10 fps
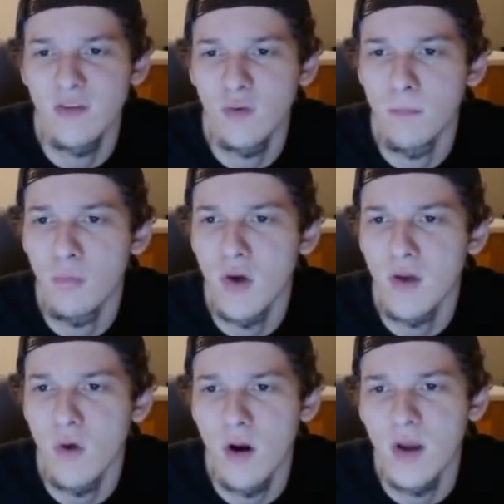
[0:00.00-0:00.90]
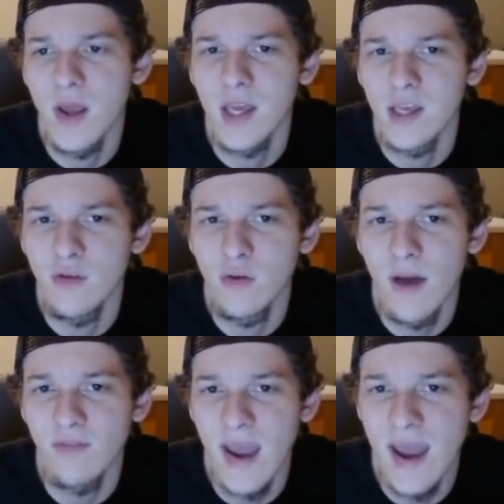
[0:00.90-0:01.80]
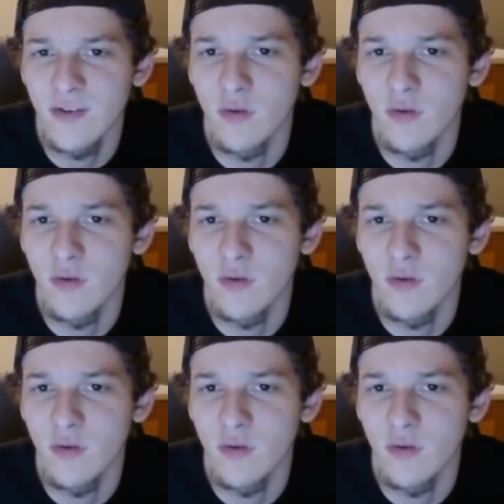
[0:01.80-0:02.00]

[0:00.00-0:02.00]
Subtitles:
to a point where you do have to ask